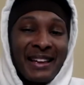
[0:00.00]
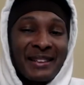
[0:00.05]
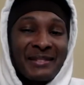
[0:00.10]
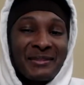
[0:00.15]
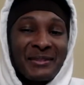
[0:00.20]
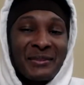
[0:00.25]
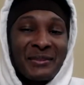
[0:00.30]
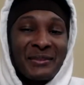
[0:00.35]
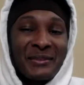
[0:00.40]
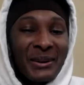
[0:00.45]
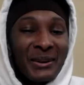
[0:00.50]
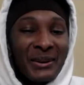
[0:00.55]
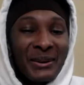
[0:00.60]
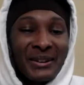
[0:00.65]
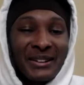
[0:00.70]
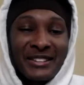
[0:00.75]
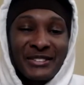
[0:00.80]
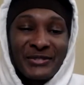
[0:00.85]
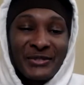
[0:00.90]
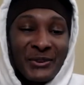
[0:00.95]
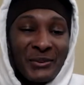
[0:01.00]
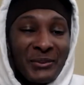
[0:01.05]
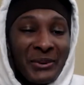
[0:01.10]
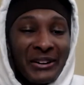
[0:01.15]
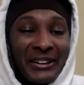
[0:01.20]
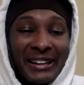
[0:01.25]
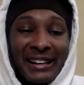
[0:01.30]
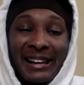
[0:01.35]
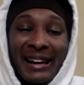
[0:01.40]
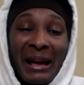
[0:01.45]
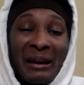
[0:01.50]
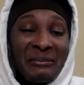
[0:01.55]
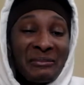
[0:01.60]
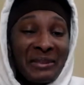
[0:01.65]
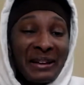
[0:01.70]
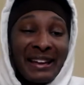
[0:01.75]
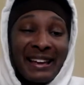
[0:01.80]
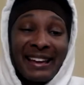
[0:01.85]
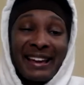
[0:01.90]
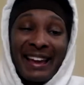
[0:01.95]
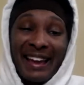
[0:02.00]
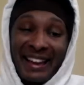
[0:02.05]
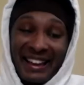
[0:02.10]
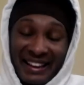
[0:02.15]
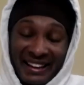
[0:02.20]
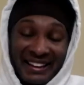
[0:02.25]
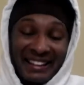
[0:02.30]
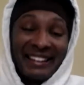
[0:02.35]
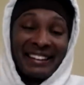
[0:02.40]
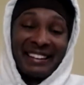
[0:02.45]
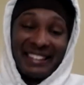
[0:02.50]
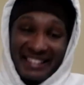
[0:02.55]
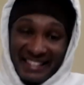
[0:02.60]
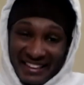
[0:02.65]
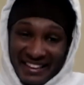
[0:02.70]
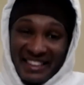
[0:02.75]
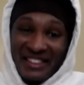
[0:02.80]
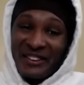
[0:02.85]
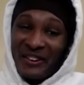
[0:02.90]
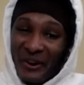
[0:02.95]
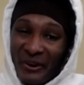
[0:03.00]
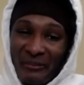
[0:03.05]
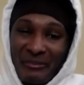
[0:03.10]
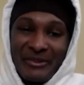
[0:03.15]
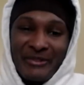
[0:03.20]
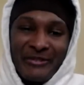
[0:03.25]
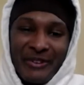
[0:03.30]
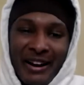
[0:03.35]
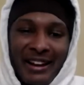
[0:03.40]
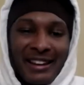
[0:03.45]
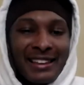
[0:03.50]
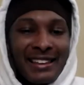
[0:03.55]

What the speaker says: He's been working on his footwork. And that man, hey, he going to be ready.